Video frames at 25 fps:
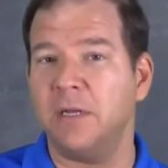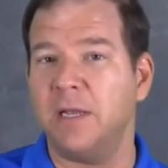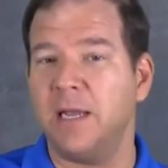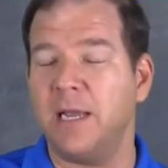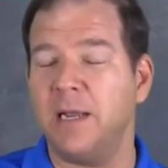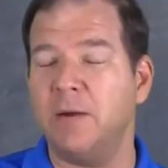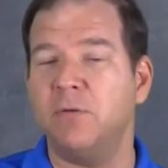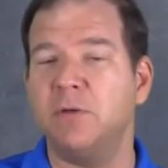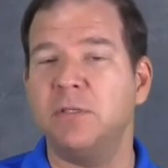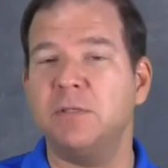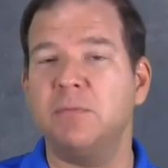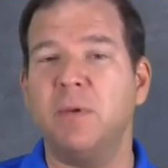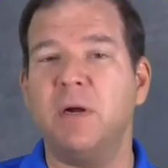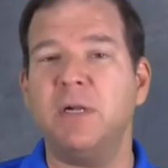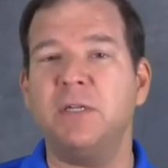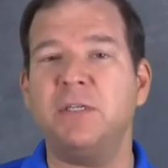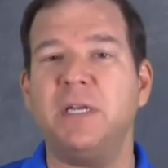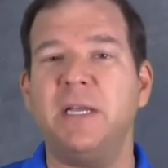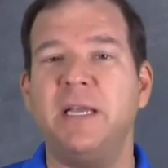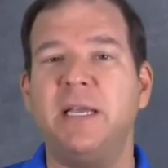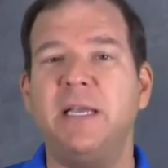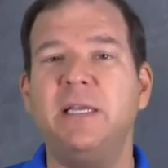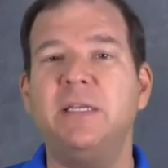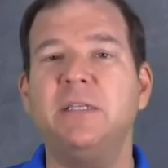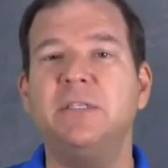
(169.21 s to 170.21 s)
It was much
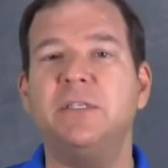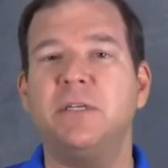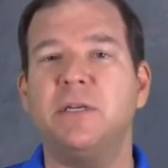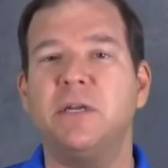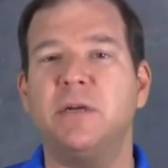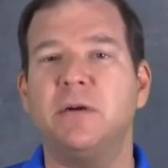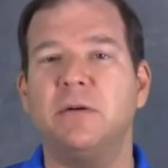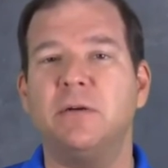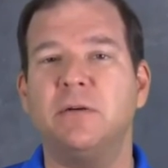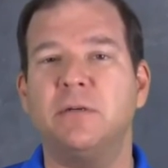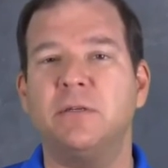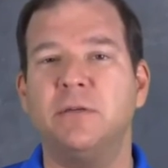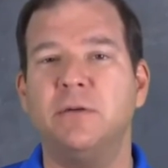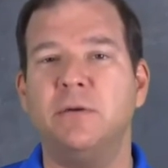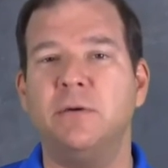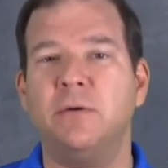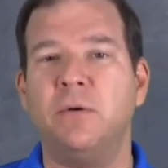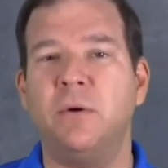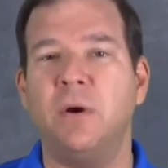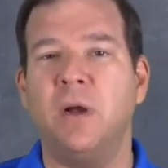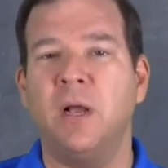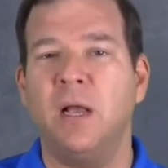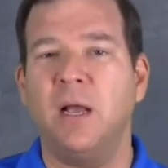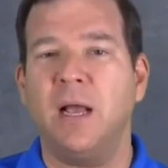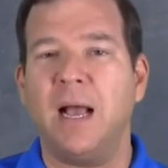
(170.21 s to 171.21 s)
easier
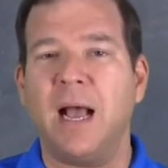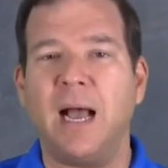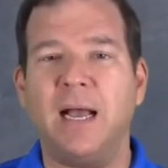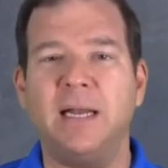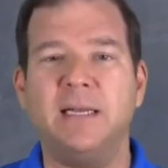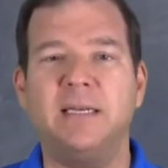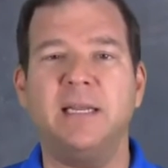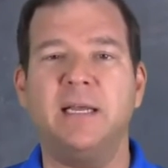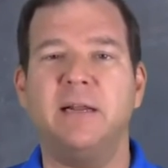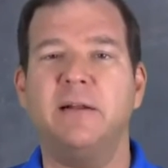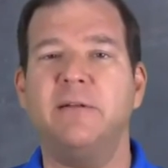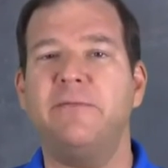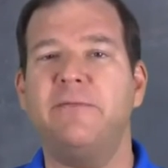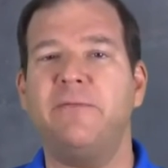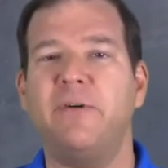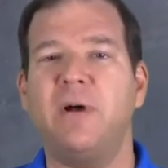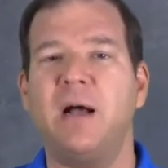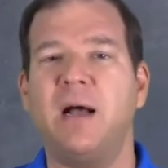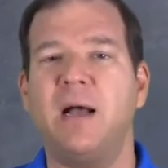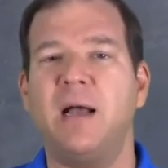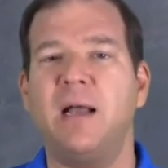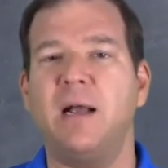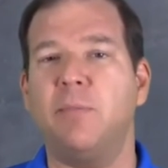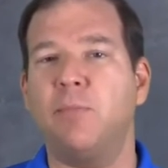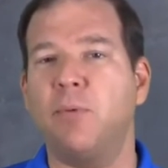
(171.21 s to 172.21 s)
to
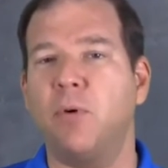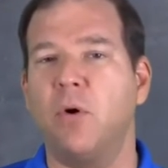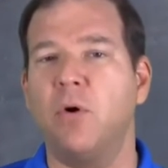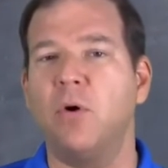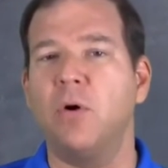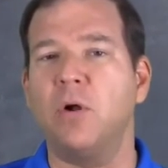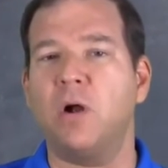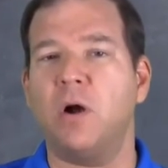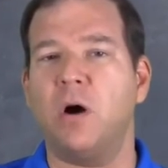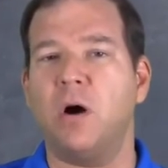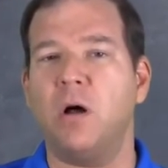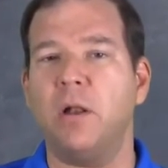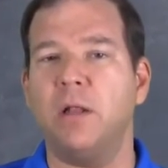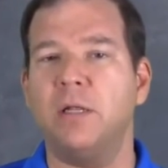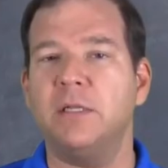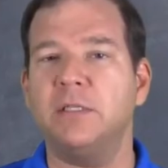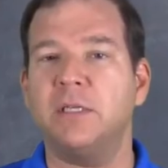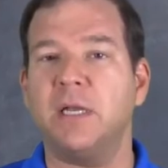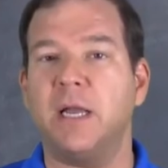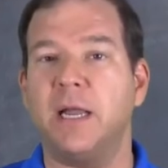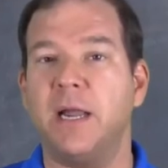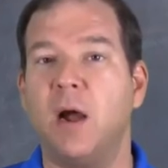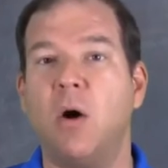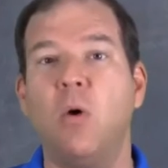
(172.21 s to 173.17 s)
identify a protocol and say,